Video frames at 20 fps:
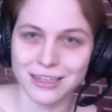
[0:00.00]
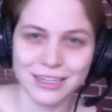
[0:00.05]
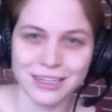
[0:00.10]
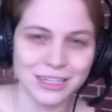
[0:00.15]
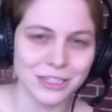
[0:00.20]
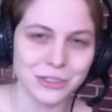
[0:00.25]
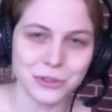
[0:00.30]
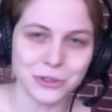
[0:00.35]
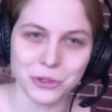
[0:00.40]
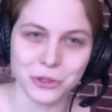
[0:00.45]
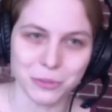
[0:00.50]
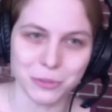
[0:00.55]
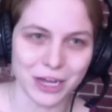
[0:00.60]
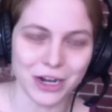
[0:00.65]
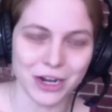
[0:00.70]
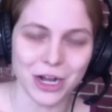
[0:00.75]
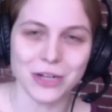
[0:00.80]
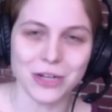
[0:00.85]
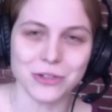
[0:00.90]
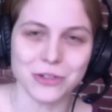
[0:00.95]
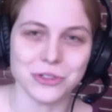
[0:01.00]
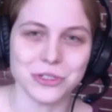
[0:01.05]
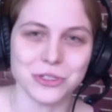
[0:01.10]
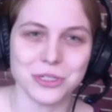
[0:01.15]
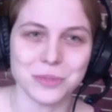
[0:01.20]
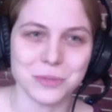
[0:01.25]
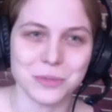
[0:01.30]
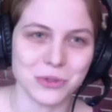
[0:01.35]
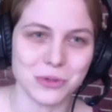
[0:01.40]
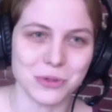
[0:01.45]
sold about 100
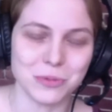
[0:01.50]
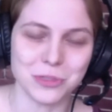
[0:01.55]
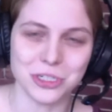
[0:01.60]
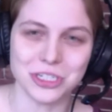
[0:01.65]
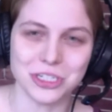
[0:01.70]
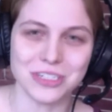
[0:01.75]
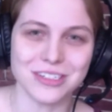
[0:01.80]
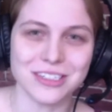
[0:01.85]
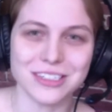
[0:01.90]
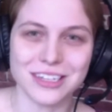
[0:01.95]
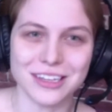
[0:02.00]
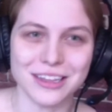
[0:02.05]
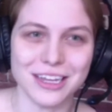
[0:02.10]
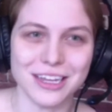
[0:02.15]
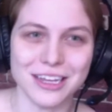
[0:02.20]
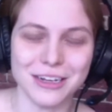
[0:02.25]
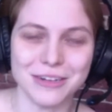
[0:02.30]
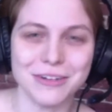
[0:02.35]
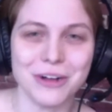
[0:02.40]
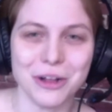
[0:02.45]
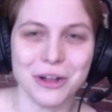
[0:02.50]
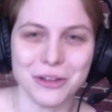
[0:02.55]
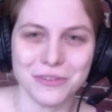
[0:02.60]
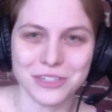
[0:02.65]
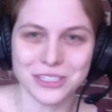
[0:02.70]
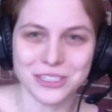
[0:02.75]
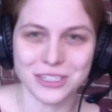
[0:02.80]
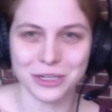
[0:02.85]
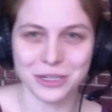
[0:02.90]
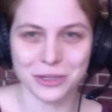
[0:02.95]
subscriptions, and then all of a
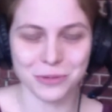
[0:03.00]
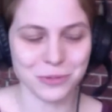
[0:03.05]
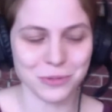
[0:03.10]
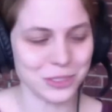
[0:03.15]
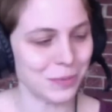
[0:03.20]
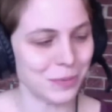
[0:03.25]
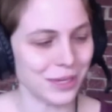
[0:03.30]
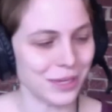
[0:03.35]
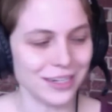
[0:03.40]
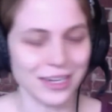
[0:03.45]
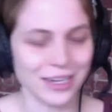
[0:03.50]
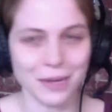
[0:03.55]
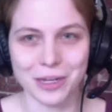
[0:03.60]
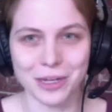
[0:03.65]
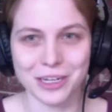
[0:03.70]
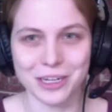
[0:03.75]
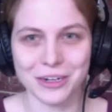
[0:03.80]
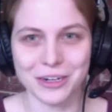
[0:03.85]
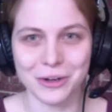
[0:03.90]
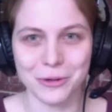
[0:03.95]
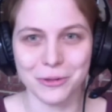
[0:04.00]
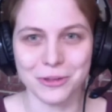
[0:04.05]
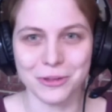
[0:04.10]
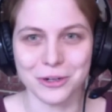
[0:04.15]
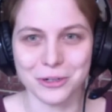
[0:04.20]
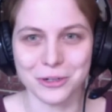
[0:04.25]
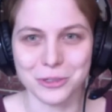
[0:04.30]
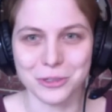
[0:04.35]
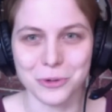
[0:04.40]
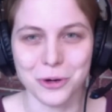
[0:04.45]
sudden there was a pandemic and no
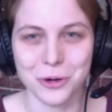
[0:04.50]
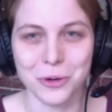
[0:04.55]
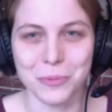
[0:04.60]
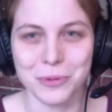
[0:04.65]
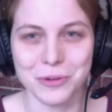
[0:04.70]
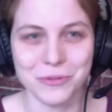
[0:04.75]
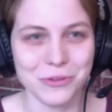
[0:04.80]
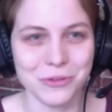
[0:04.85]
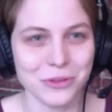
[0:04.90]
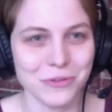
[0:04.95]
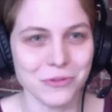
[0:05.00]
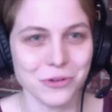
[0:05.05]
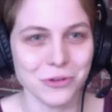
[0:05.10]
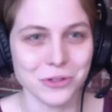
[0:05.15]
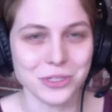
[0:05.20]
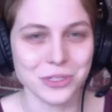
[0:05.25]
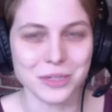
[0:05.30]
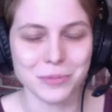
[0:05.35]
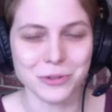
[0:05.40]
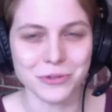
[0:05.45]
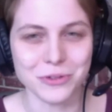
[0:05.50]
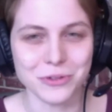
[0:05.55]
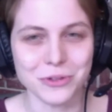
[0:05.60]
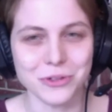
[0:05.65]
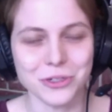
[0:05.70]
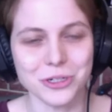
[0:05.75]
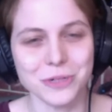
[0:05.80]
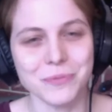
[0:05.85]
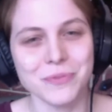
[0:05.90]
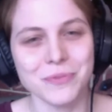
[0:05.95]
theaters were open for the foreseeable future.